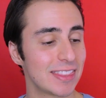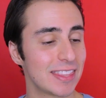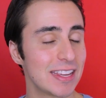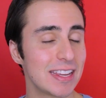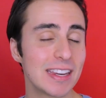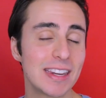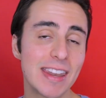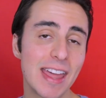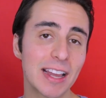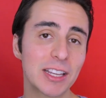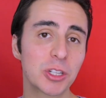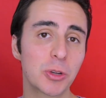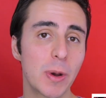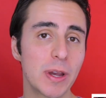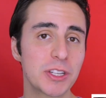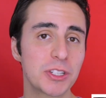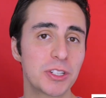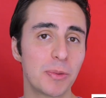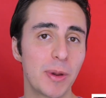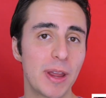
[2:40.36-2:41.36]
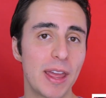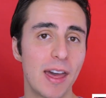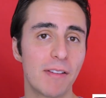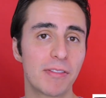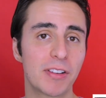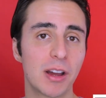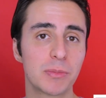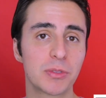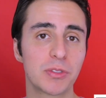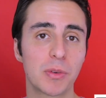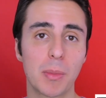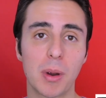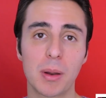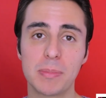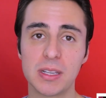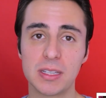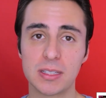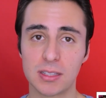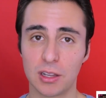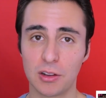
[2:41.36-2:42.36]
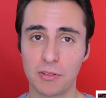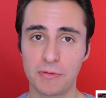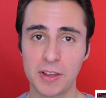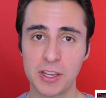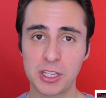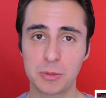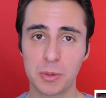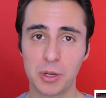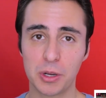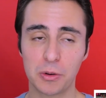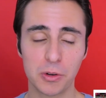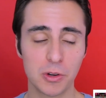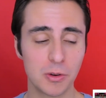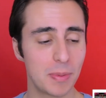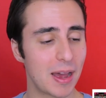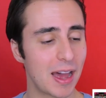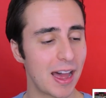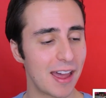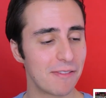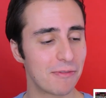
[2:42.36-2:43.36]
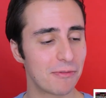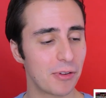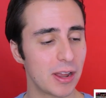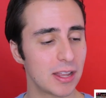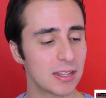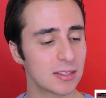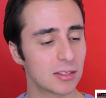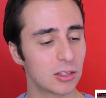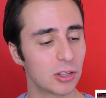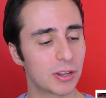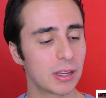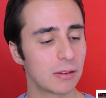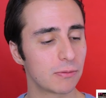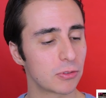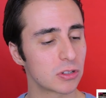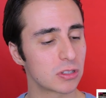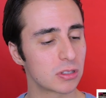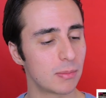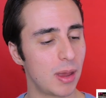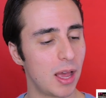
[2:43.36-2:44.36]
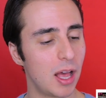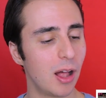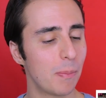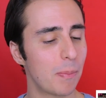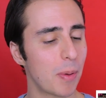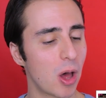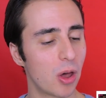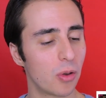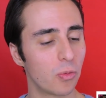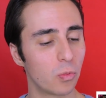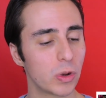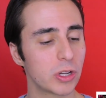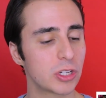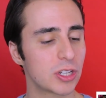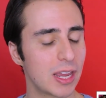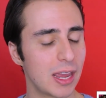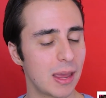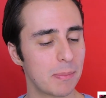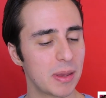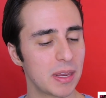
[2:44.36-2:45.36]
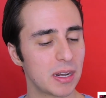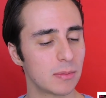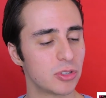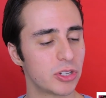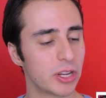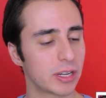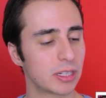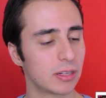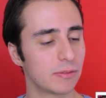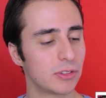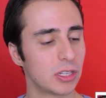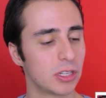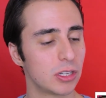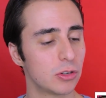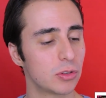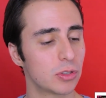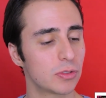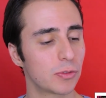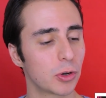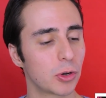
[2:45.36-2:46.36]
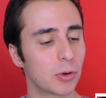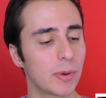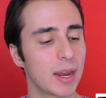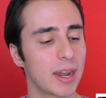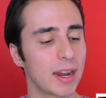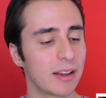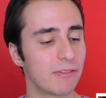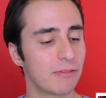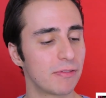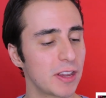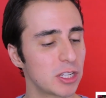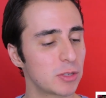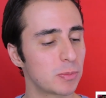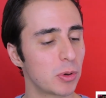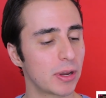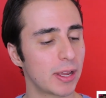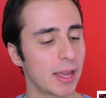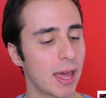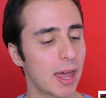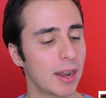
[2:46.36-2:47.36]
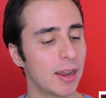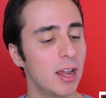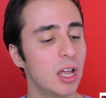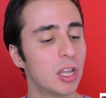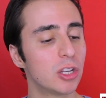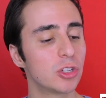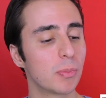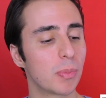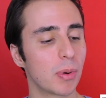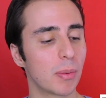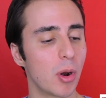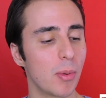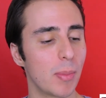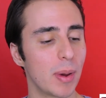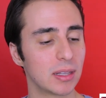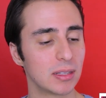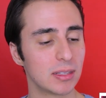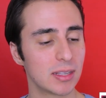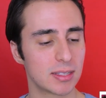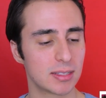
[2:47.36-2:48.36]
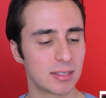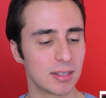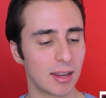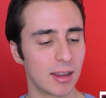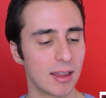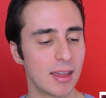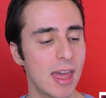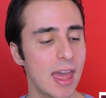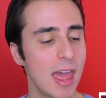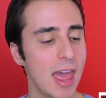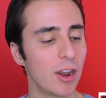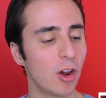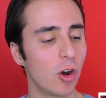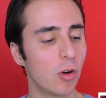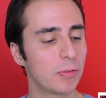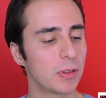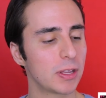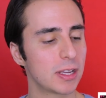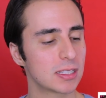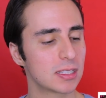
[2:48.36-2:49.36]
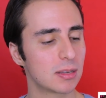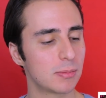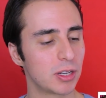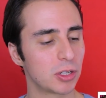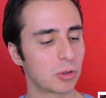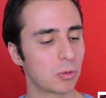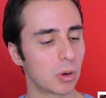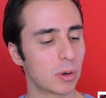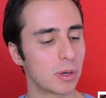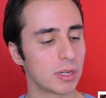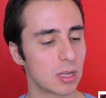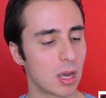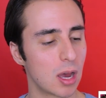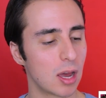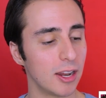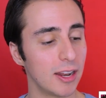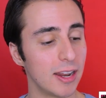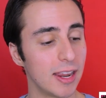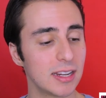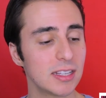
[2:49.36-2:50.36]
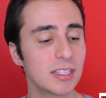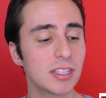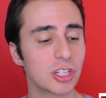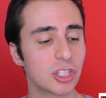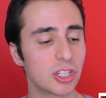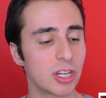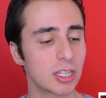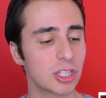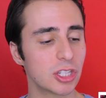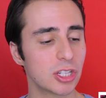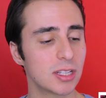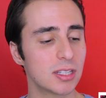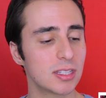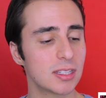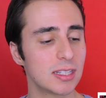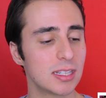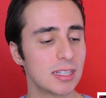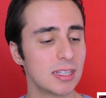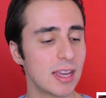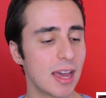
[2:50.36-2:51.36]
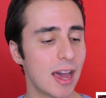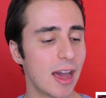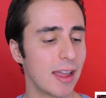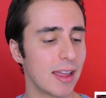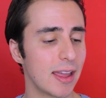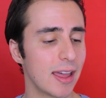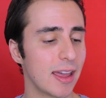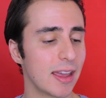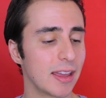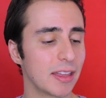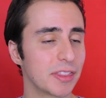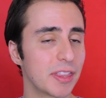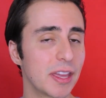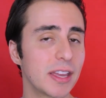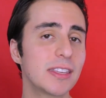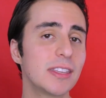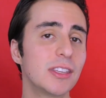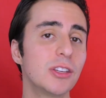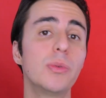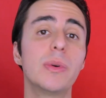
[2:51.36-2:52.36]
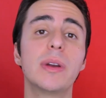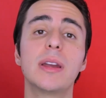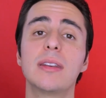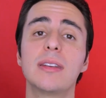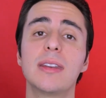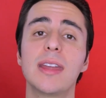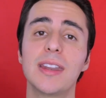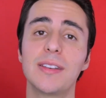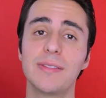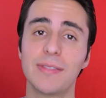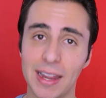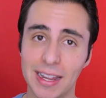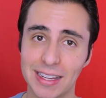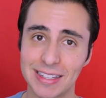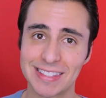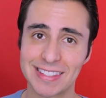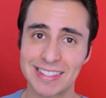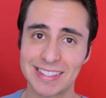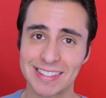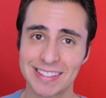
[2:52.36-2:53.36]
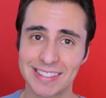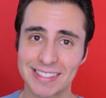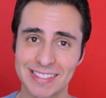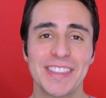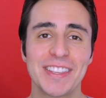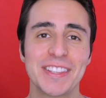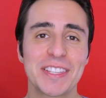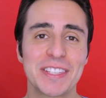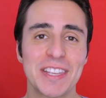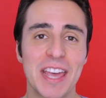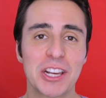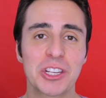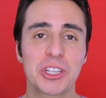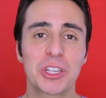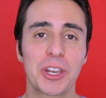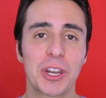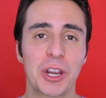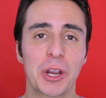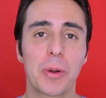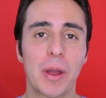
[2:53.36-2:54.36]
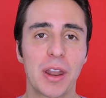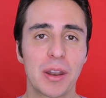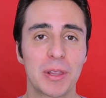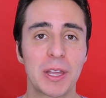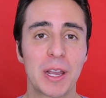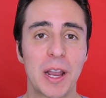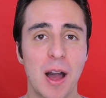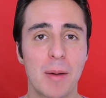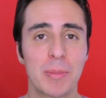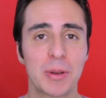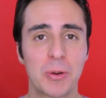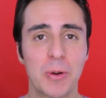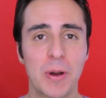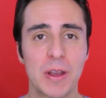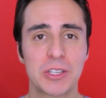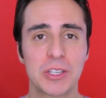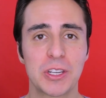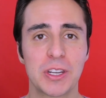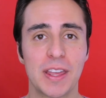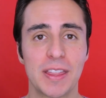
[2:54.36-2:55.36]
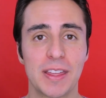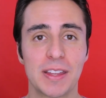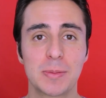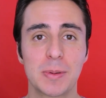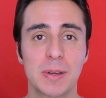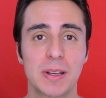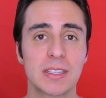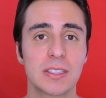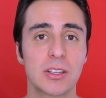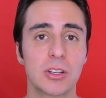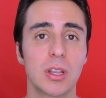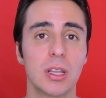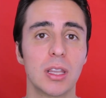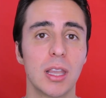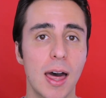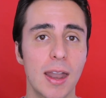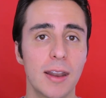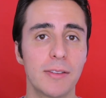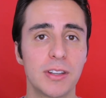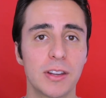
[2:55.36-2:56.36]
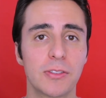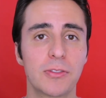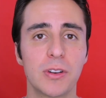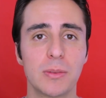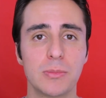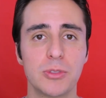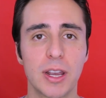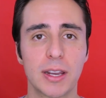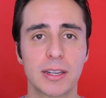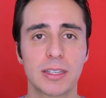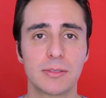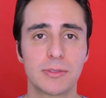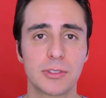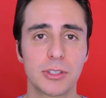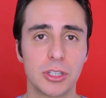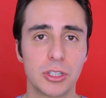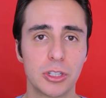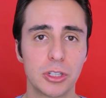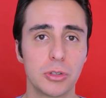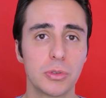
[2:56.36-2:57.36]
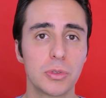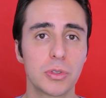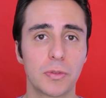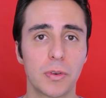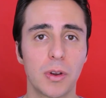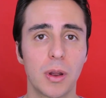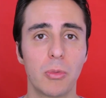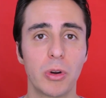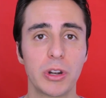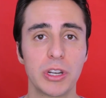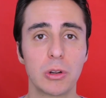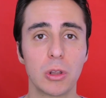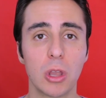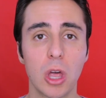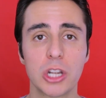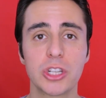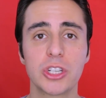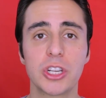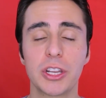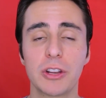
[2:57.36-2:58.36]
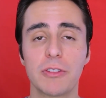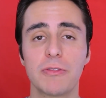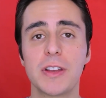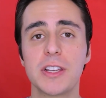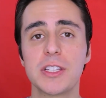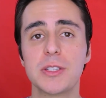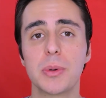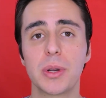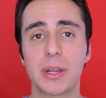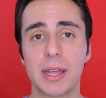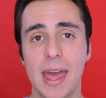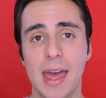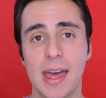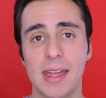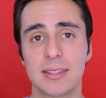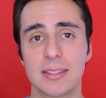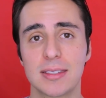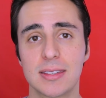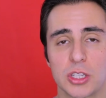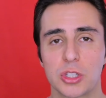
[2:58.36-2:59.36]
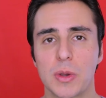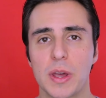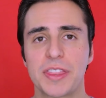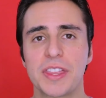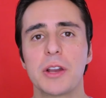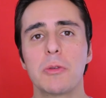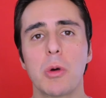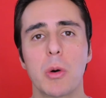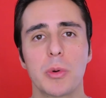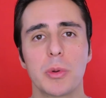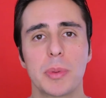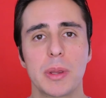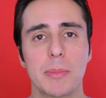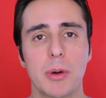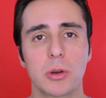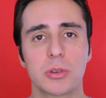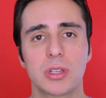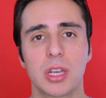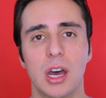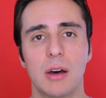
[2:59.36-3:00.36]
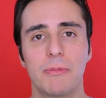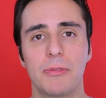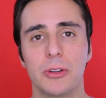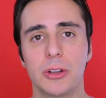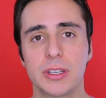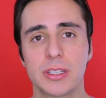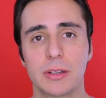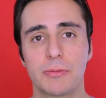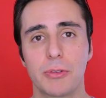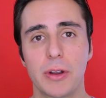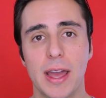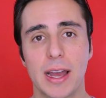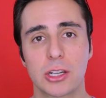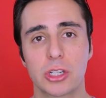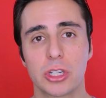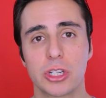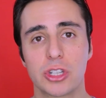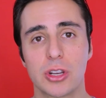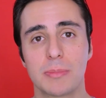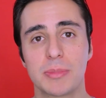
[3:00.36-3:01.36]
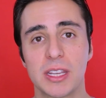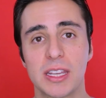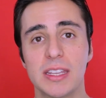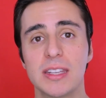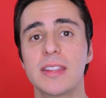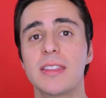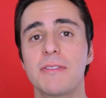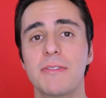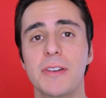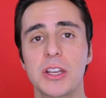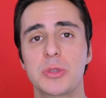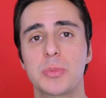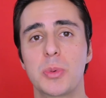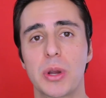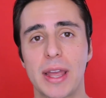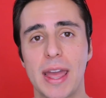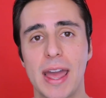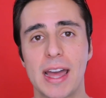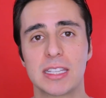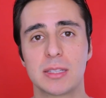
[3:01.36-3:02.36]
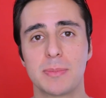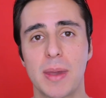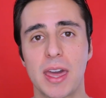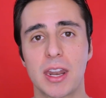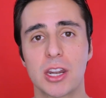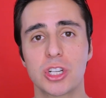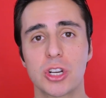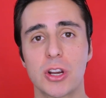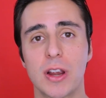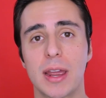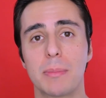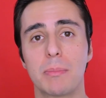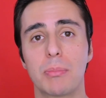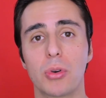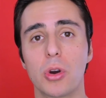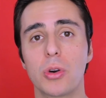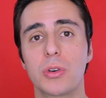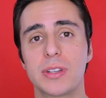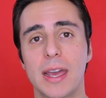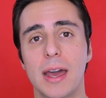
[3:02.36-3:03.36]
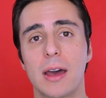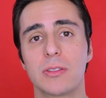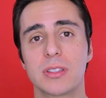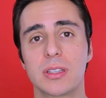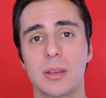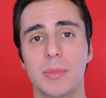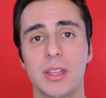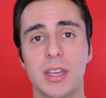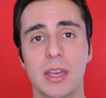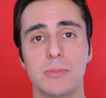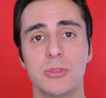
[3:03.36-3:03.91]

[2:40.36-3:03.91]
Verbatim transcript: The next question we have comes from our BeatZillow Facebook group. Hi friends, looking for some help on which campaign objective to use for creating a Facebook ad to promote my listing and hopefully get some inquiries on it. Any suggestions? TIA. Thank you in advance. This is actually an incredibly common question, and that's because there's a lot of different objectives to choose from when you're launching your Facebook ads. So I think what would be most helpful is if we actually jumped into the Facebook Ads Manager and broke down some of the